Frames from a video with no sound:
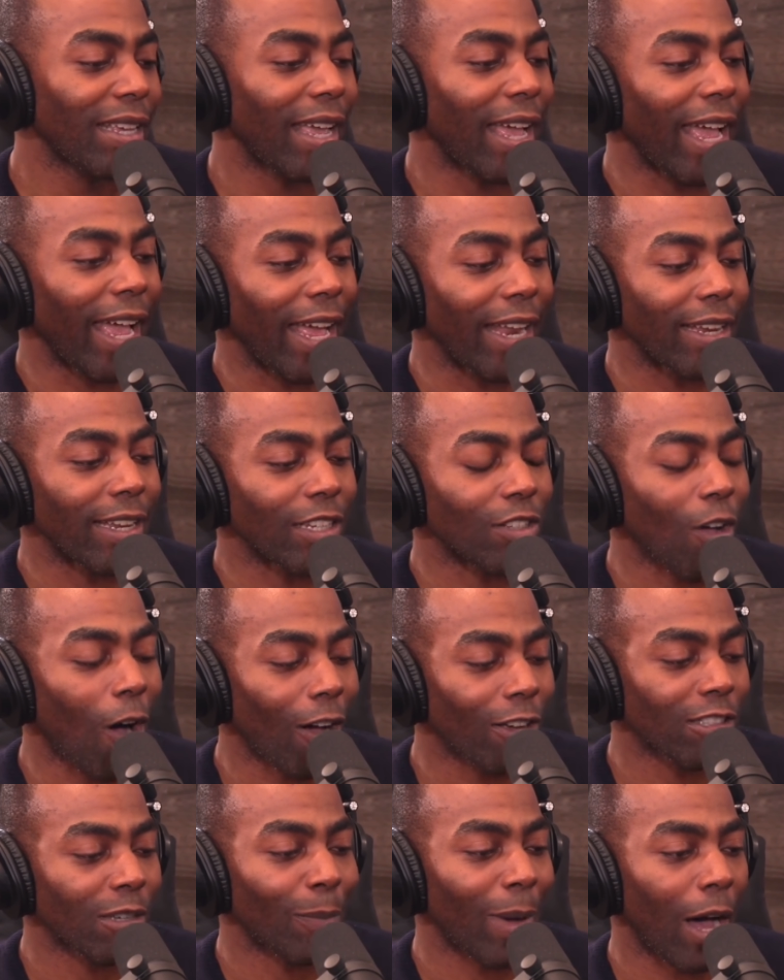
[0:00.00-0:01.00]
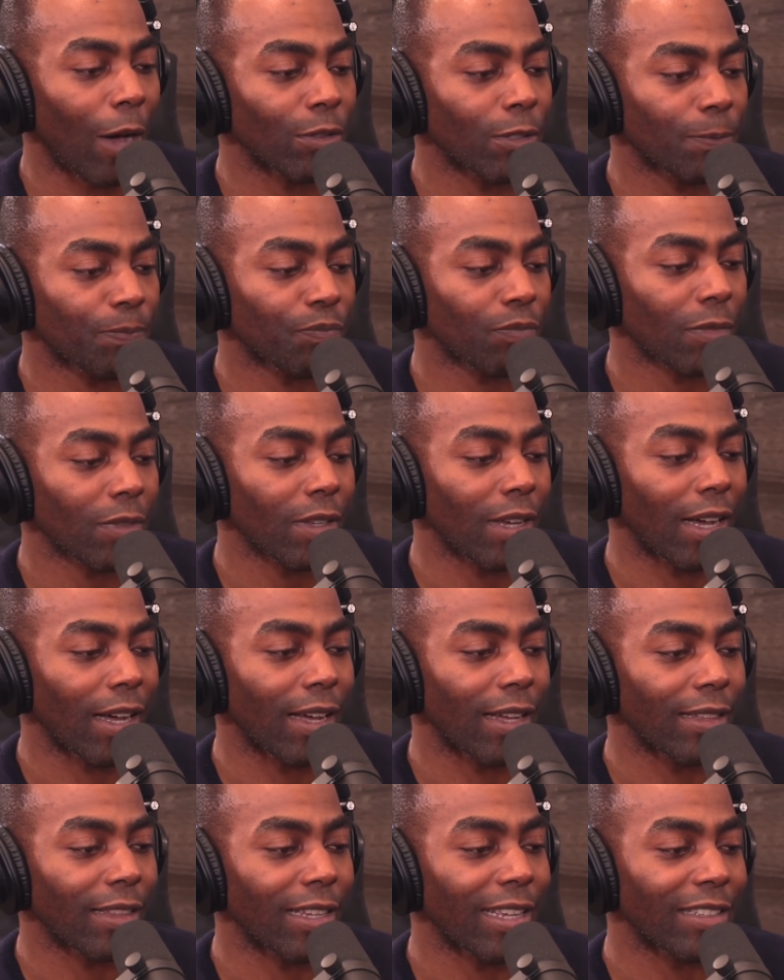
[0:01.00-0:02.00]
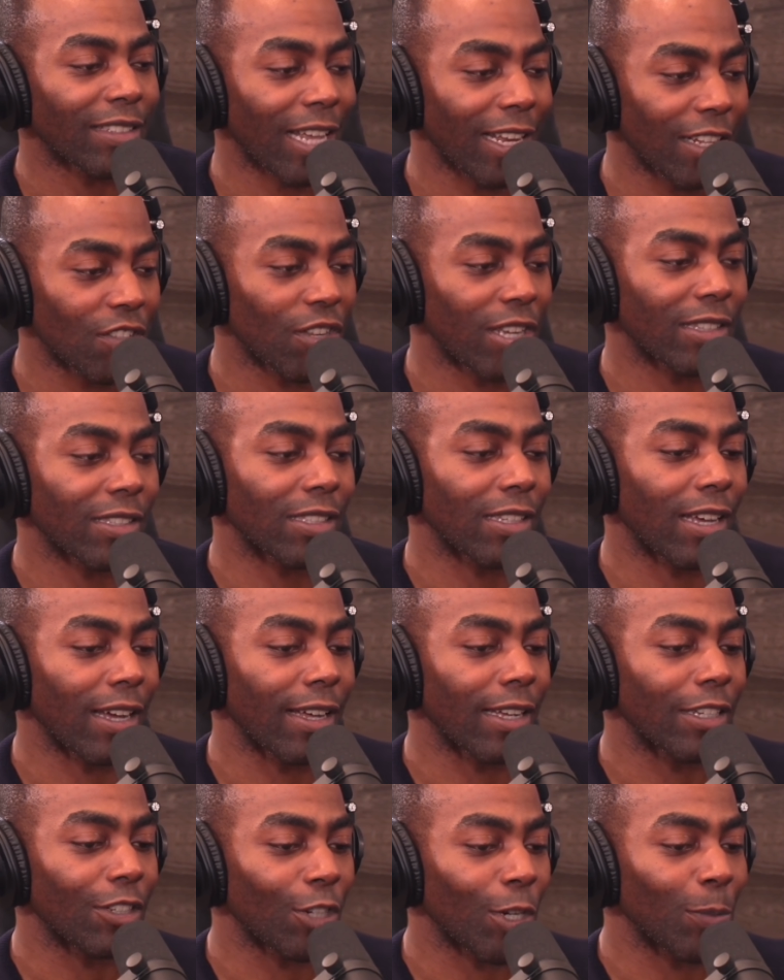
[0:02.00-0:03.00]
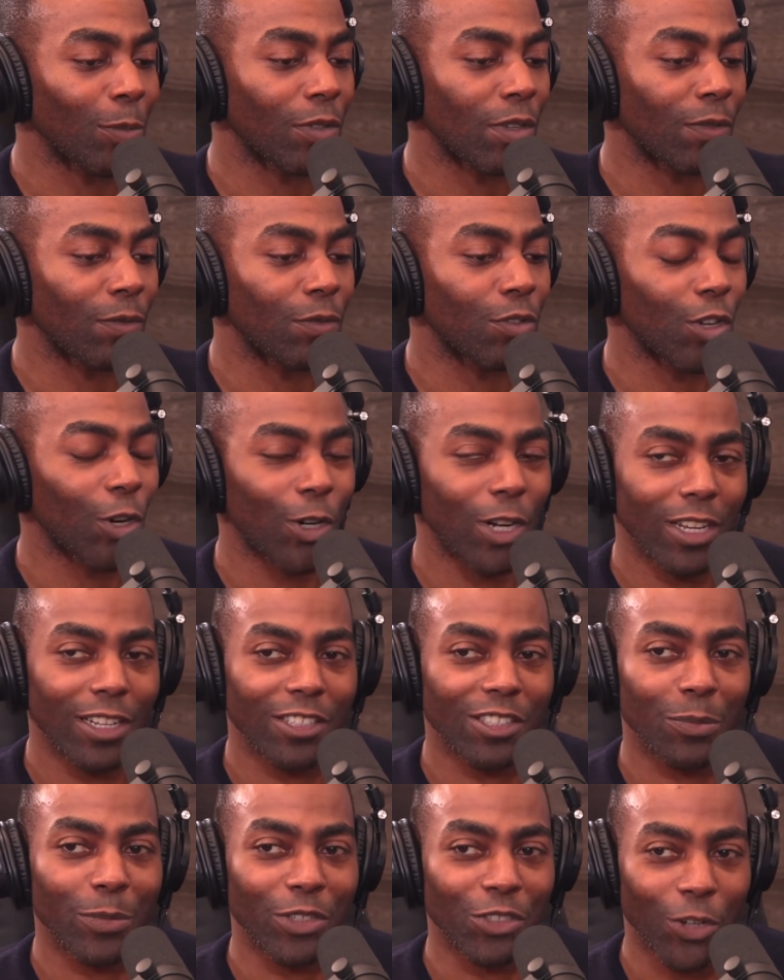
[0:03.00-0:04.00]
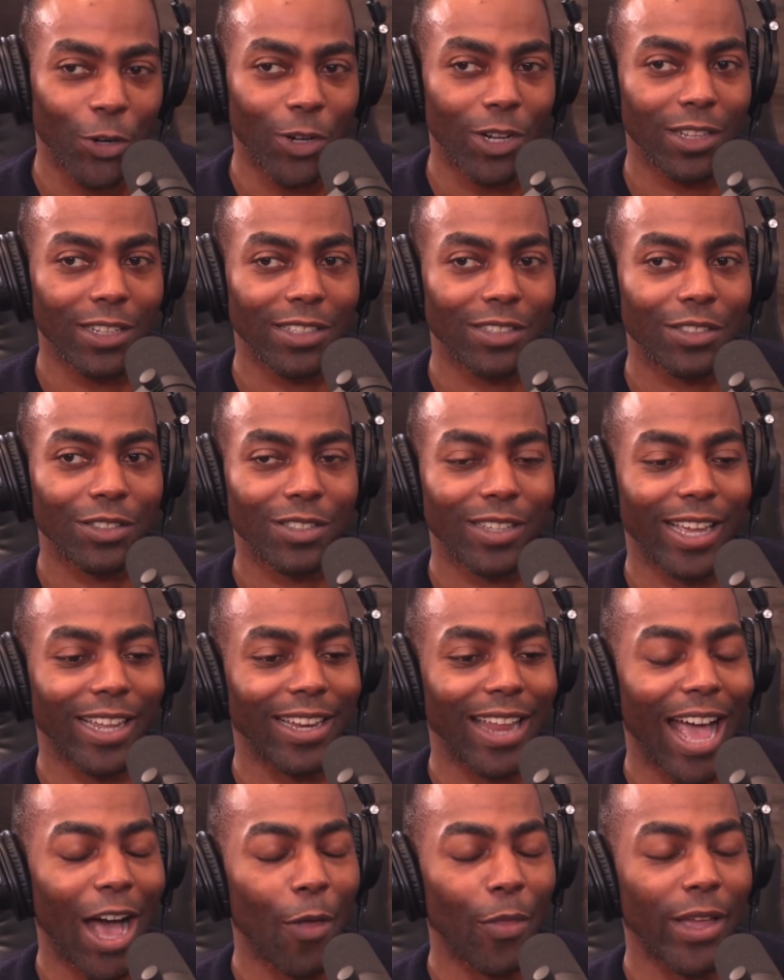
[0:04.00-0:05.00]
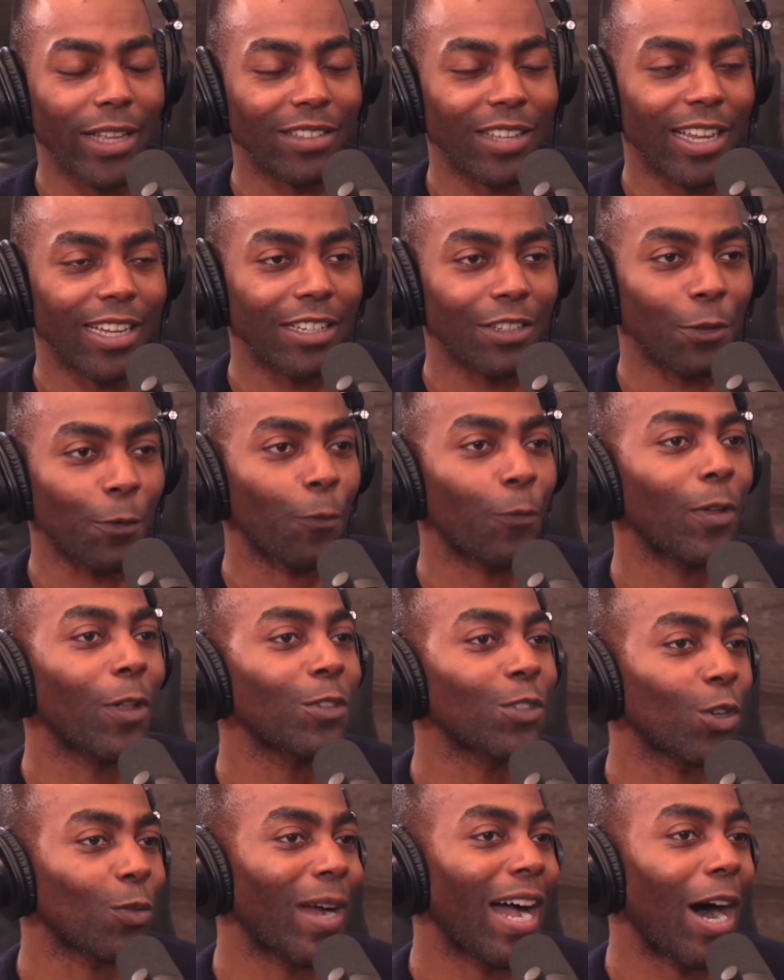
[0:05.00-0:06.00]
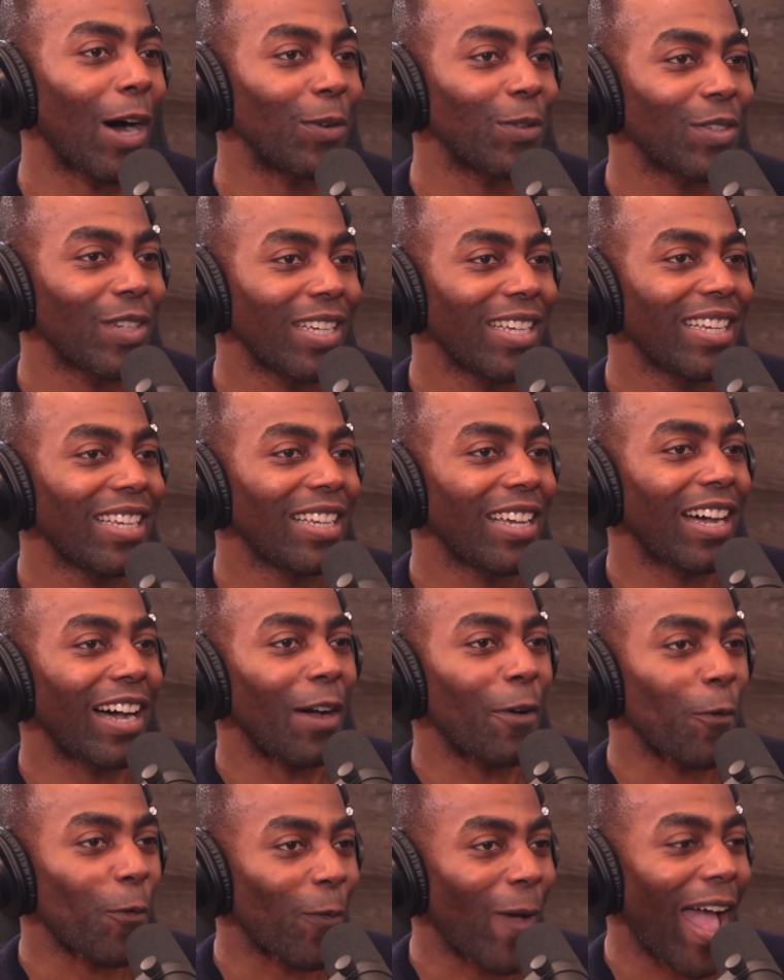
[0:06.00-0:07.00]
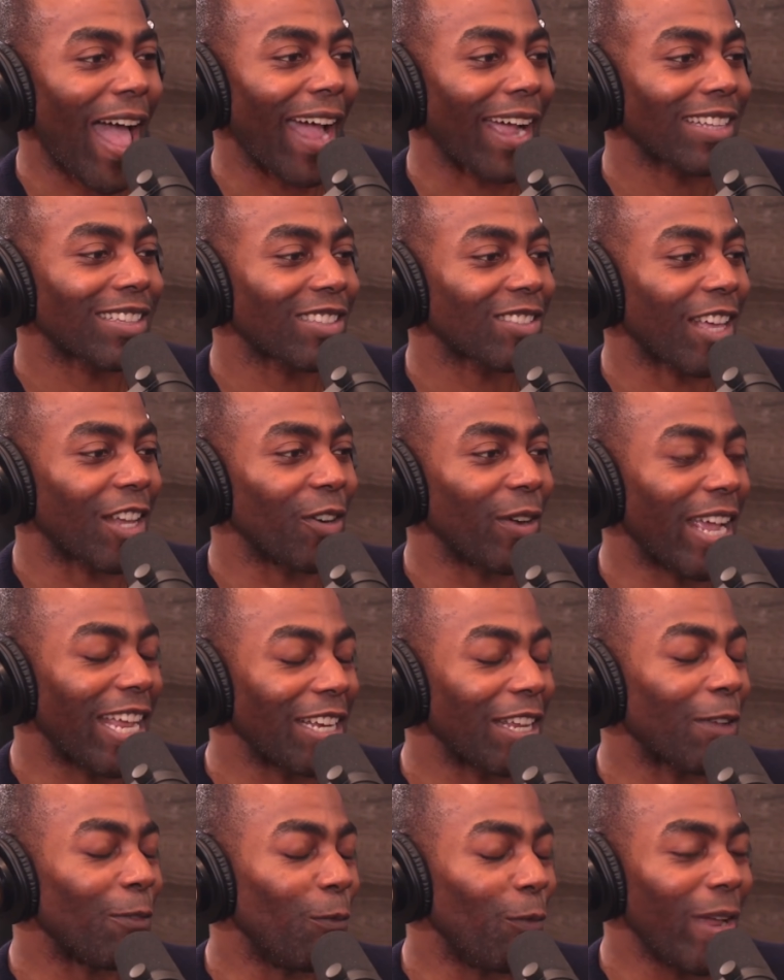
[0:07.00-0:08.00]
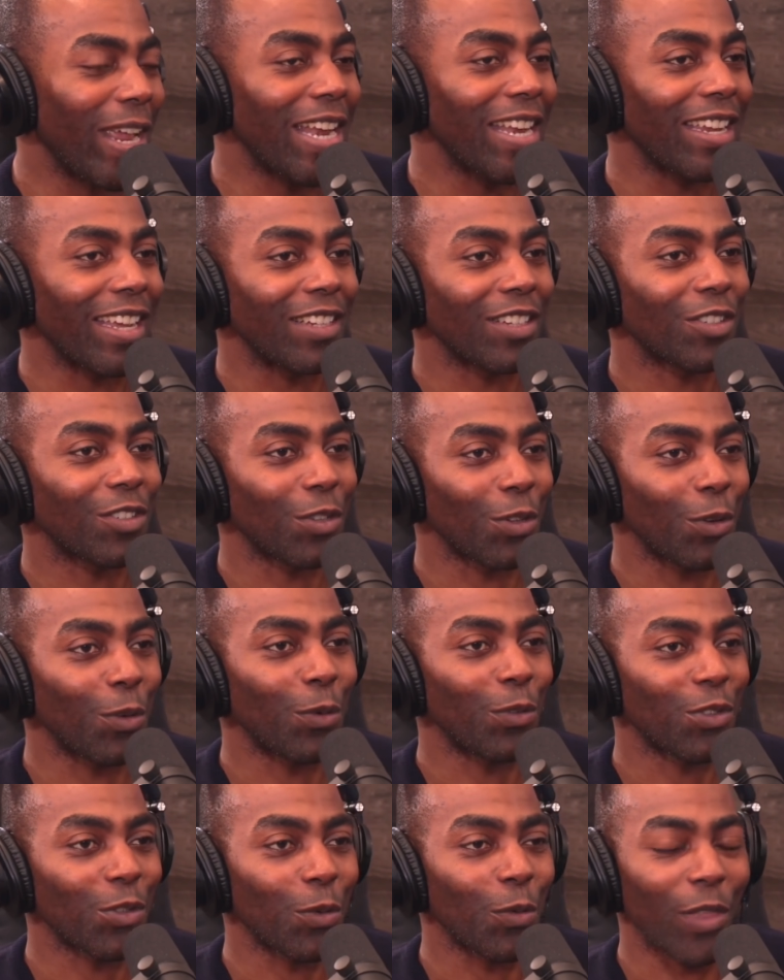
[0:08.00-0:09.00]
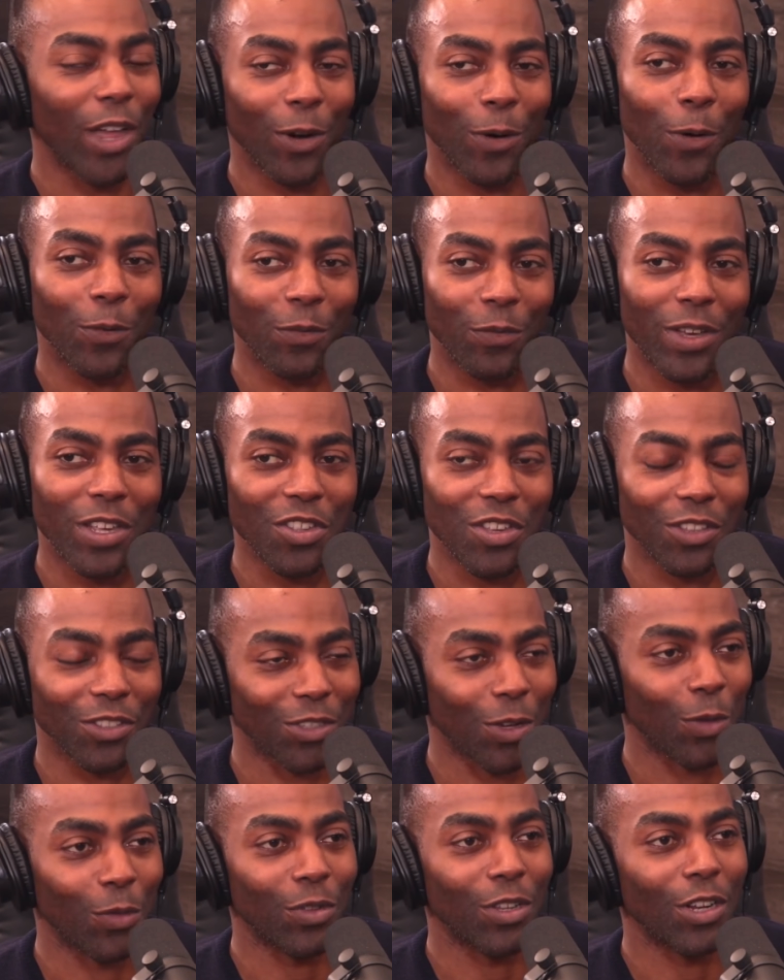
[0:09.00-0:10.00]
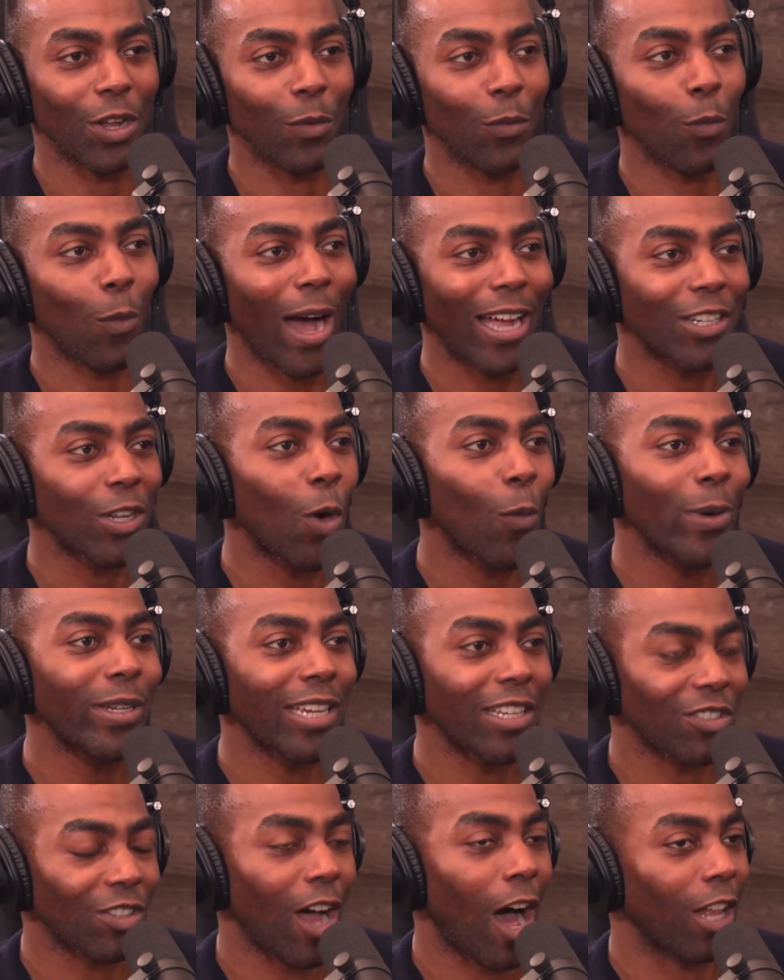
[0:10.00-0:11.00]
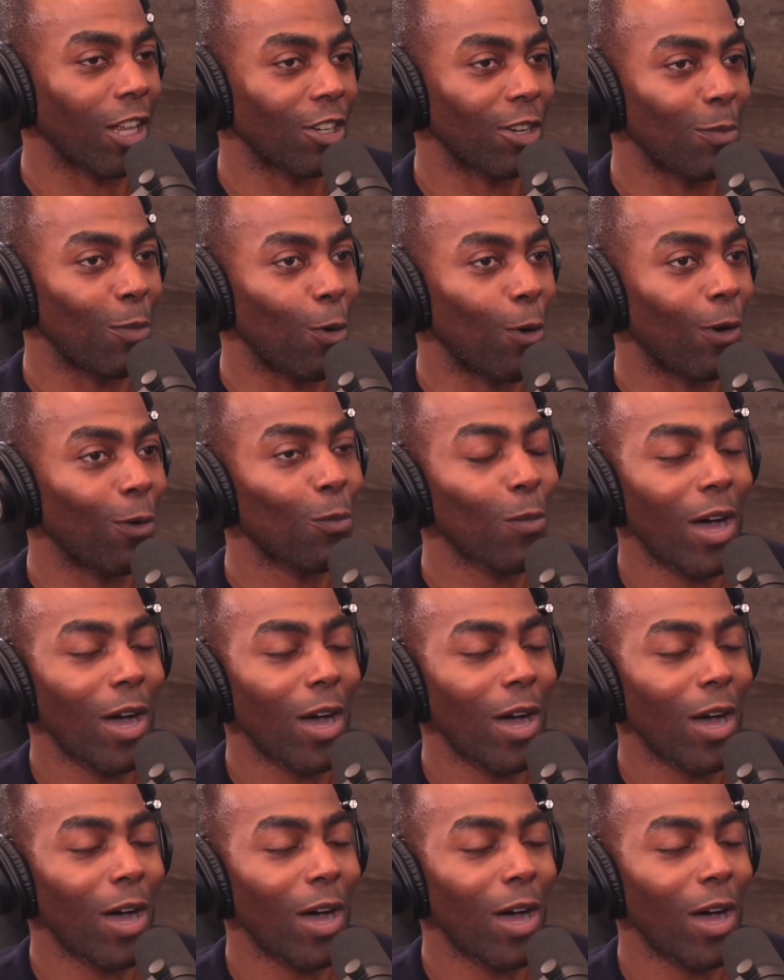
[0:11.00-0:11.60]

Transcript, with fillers: And he talks about the intelligentsia in terms of journalism and journalists and how they tend to filter out facts that are inconvenient to their own vision. So, you know, why don't we teach the Holodomor?